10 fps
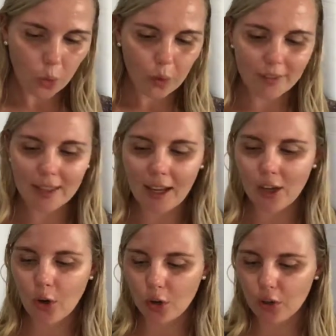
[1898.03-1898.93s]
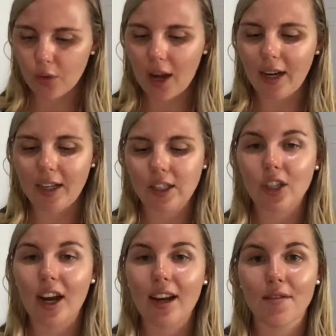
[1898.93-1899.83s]
We then, on the right-hand
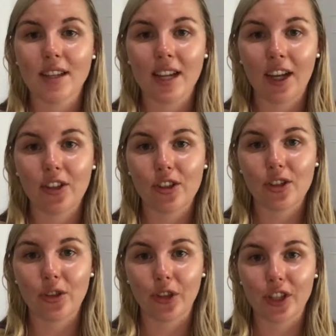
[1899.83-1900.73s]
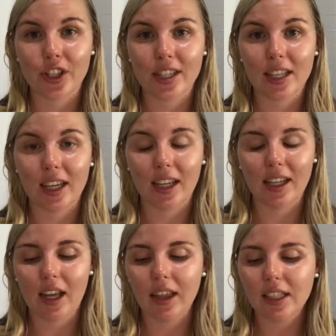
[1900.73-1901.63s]
side, have the Nature Solutions kit.
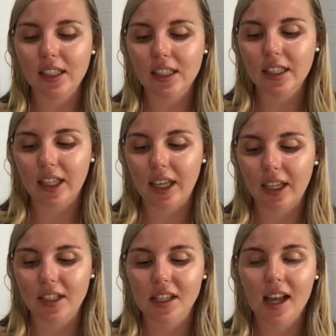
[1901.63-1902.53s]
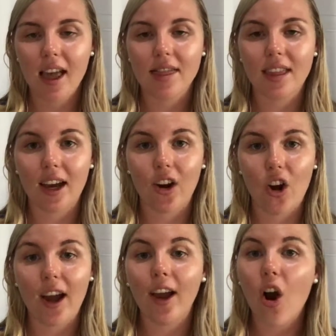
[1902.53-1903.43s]
Now, this is the kit that
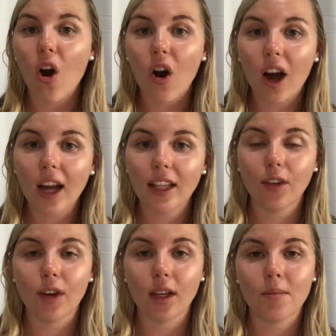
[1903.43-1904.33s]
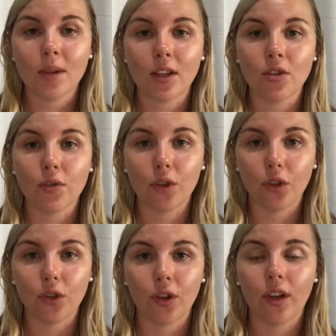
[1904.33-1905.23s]
I highly recommend for
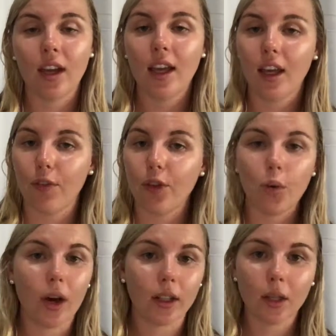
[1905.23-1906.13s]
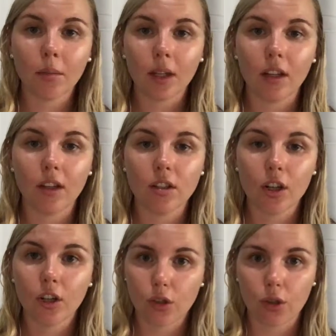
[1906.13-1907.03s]
you if you are committed
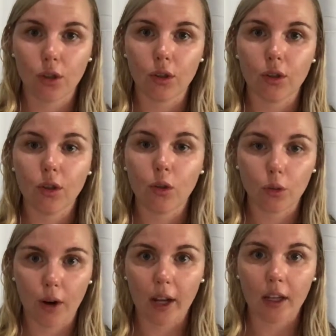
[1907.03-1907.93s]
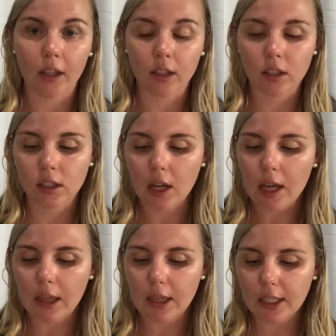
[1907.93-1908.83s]
to your radiance.
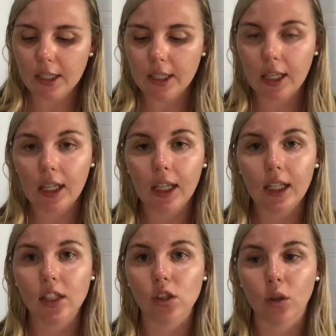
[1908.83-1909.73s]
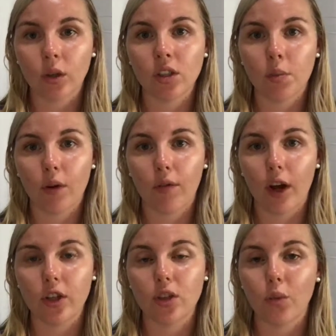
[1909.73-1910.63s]
This kit is going to
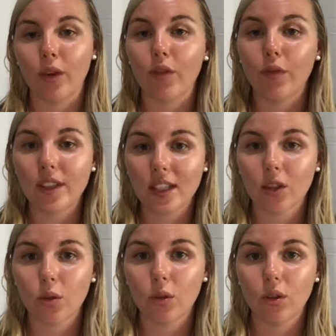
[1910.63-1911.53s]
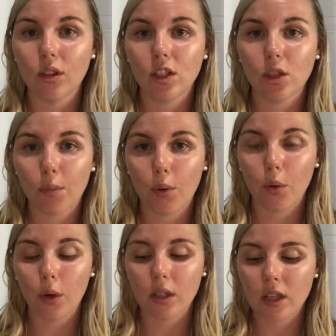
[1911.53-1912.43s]
provide you with physical
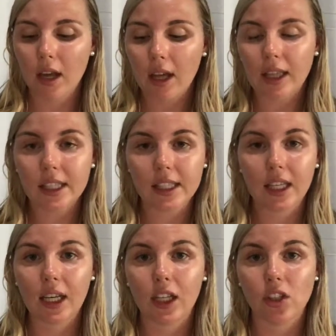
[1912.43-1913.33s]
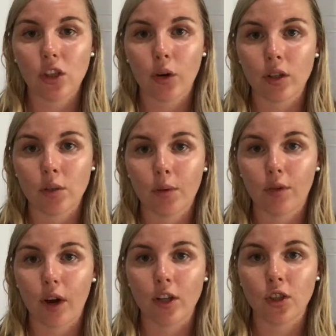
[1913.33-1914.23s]
support. This kit is going to
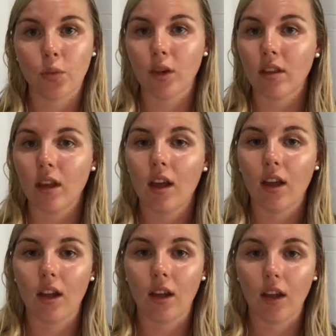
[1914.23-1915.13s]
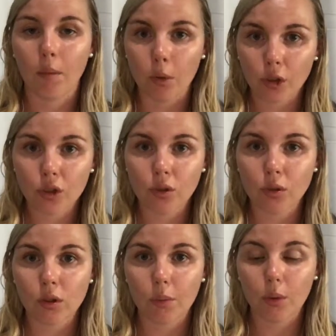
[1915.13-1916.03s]
provide you with emotional
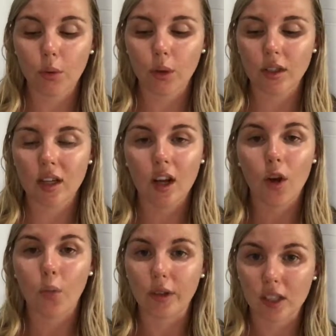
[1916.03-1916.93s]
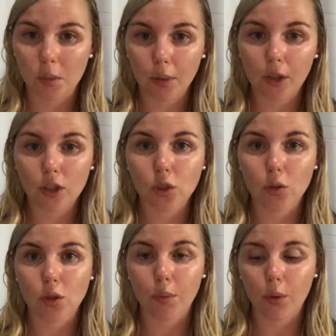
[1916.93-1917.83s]
support, with spiritual
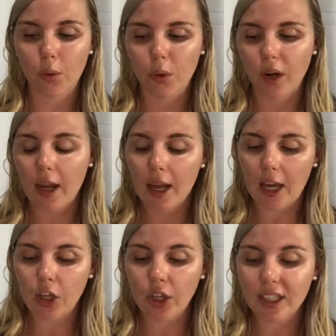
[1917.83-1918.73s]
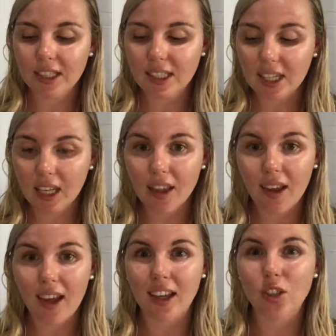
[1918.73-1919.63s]
support. And you can see
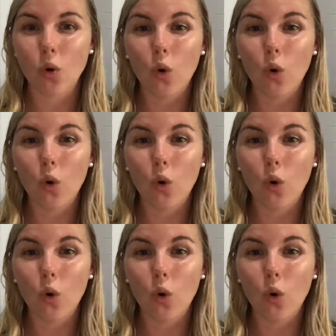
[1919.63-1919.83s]
there, it's